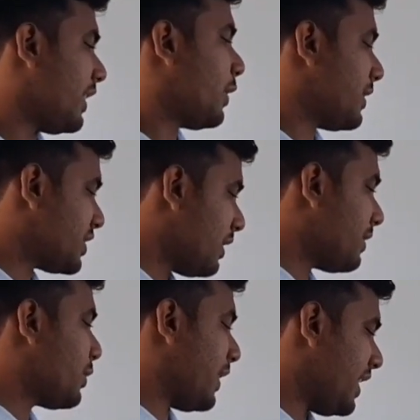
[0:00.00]
question
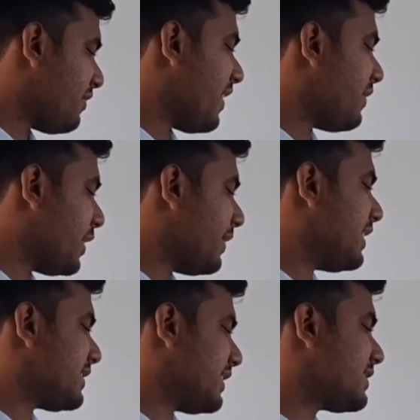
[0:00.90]
number 25 and
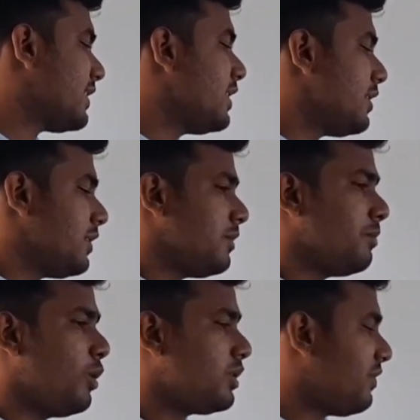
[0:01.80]
26
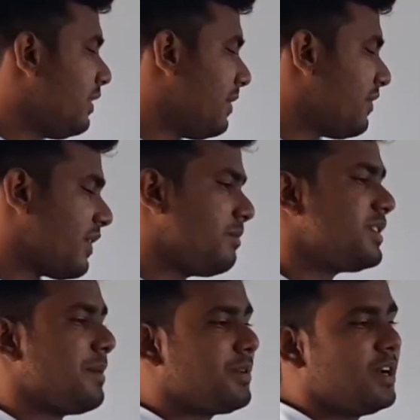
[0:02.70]
both will be from
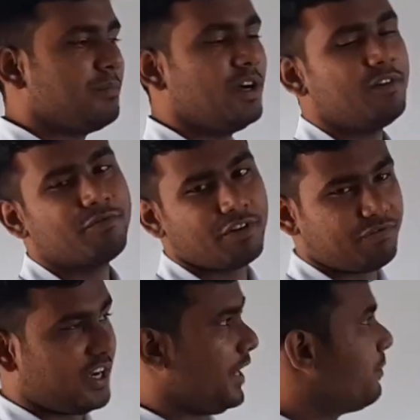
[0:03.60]
chapter number
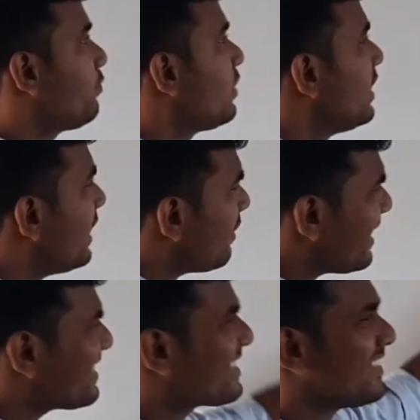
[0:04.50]
15. Now
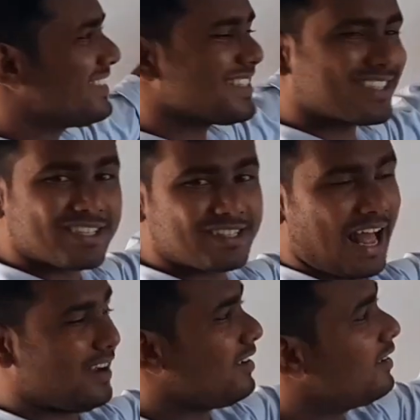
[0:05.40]
let's discuss
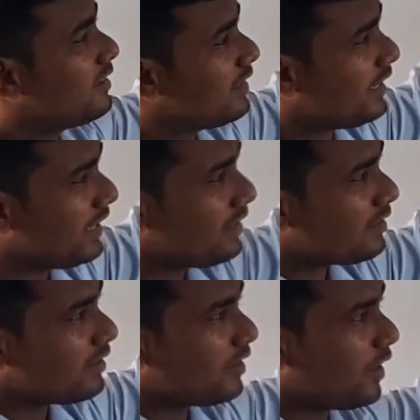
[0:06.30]
that
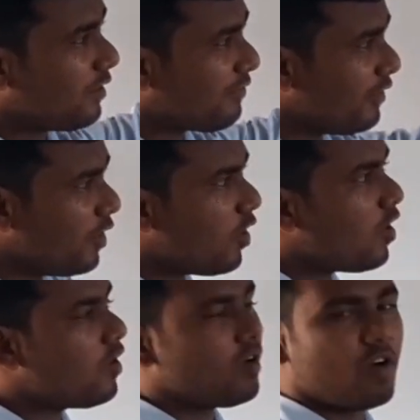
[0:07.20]
in a
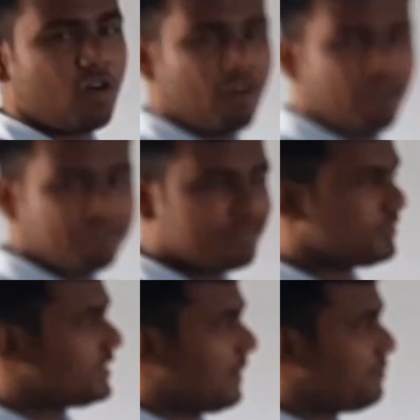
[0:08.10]
flow
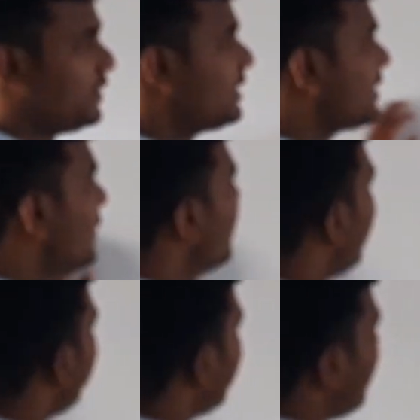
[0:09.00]
of chapters.
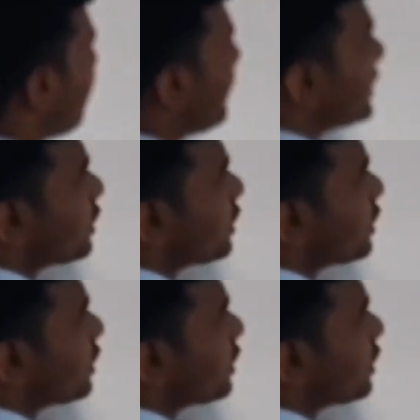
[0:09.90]
Like if we